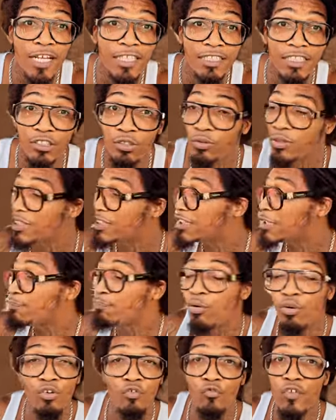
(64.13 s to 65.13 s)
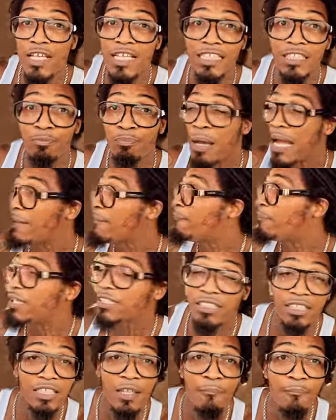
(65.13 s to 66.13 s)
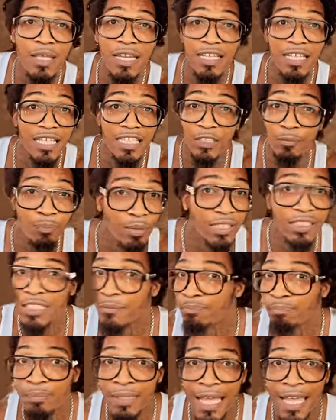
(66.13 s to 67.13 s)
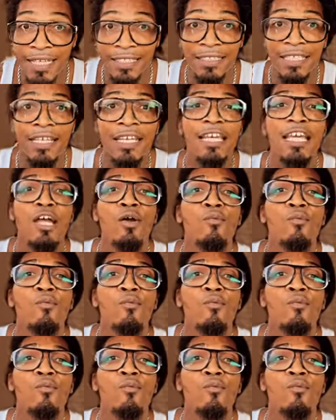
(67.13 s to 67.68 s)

was crazy. Dominicans always took it too far.